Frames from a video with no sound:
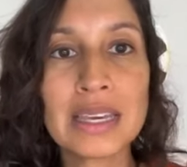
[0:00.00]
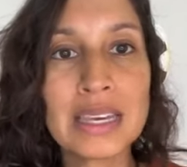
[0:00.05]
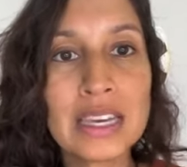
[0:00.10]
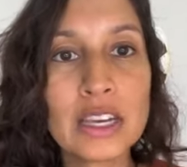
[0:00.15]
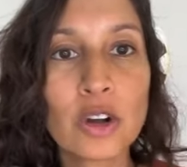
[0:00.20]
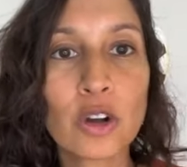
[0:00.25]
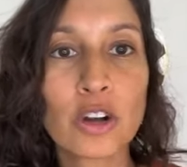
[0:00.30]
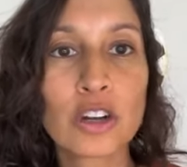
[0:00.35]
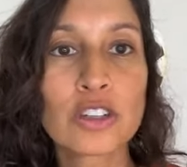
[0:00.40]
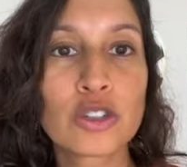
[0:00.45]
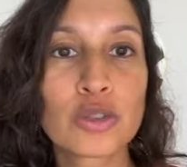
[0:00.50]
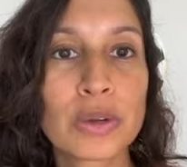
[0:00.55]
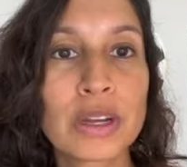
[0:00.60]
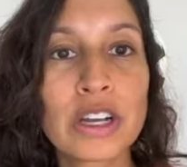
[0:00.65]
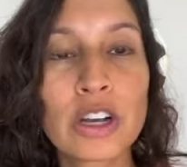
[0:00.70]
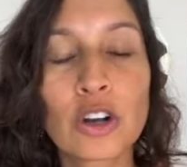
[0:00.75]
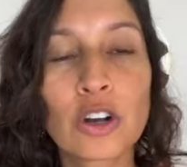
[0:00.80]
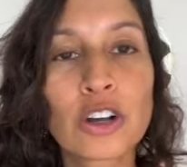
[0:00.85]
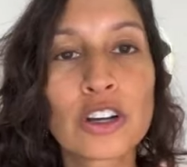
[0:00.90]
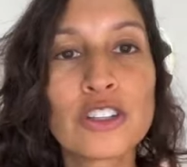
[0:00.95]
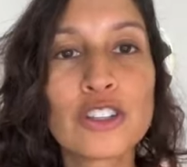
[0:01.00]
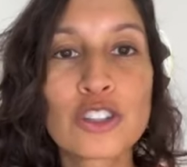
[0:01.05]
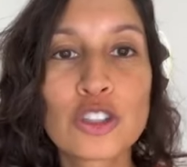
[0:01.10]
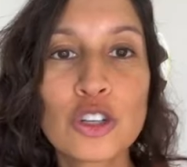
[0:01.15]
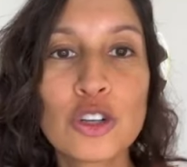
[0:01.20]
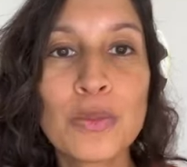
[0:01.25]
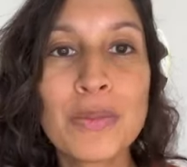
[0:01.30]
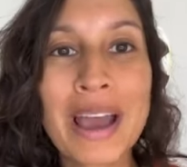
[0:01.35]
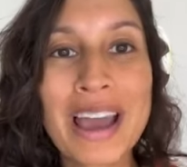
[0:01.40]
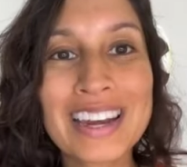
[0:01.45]
eat or drink or
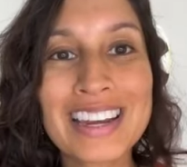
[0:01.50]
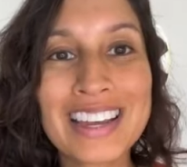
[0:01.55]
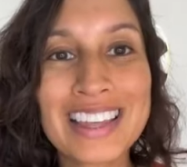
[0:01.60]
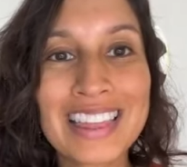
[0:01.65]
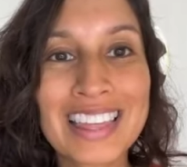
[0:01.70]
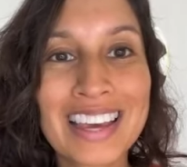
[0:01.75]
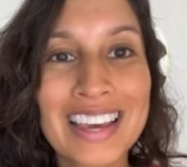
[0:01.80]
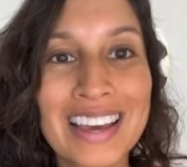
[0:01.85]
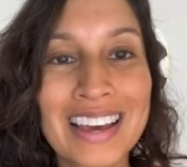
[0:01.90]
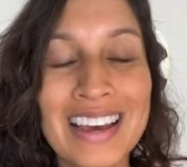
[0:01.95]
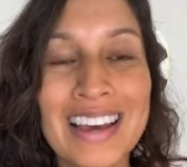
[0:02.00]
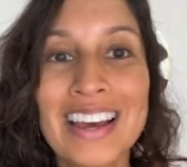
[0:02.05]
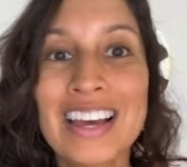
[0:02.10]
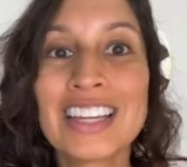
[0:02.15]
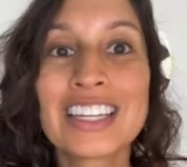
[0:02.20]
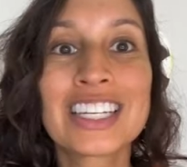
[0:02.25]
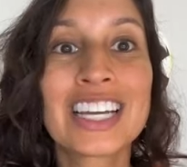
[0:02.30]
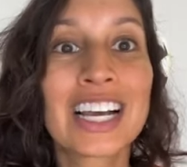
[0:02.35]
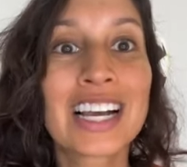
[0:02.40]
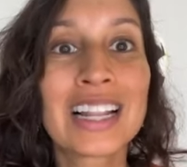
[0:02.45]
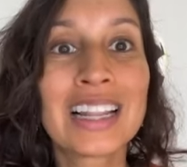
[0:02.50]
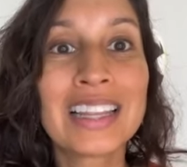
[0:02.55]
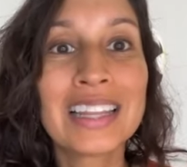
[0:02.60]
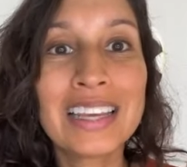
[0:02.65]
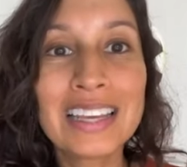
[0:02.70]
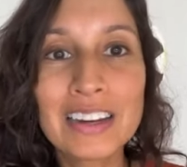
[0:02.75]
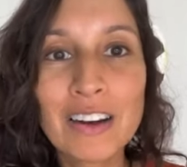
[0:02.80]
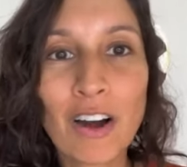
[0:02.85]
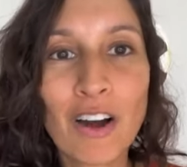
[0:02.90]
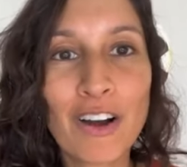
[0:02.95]
consume anything, to
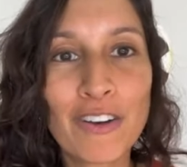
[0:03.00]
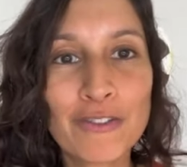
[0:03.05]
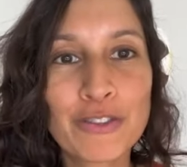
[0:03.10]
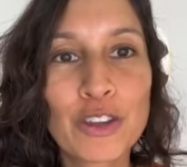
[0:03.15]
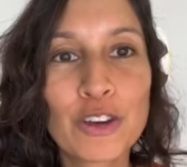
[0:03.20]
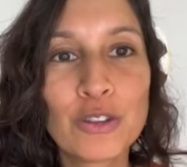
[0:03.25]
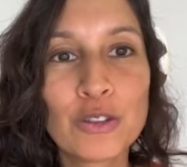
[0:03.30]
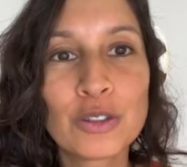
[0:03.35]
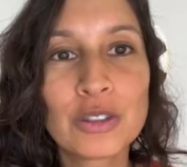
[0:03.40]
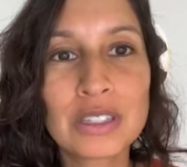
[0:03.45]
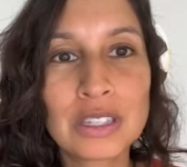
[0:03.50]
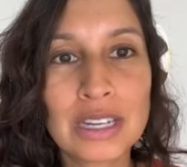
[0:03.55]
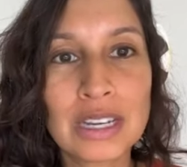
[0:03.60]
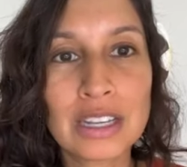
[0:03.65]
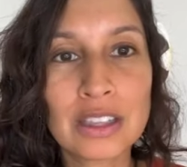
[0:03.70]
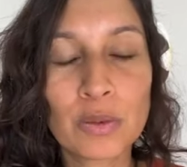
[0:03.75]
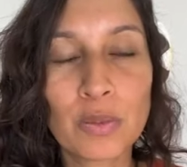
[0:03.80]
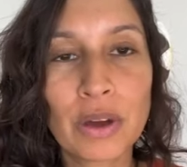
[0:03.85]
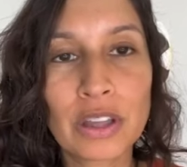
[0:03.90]
clean off those teeth.